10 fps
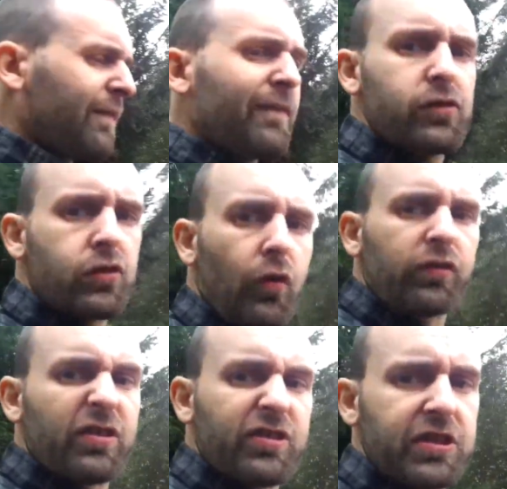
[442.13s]
different
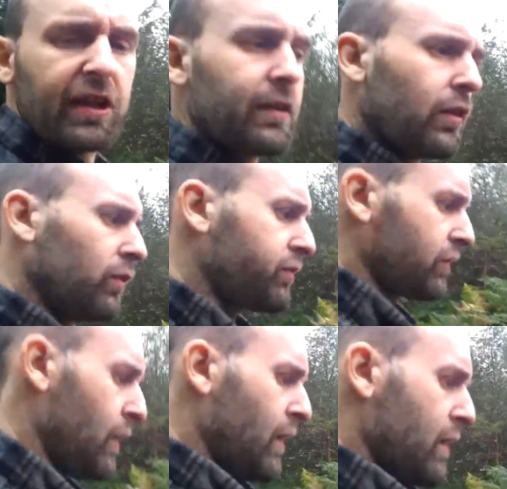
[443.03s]
sorts of
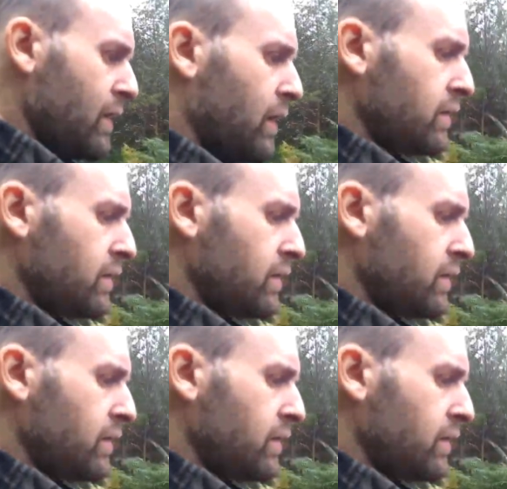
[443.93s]
signals you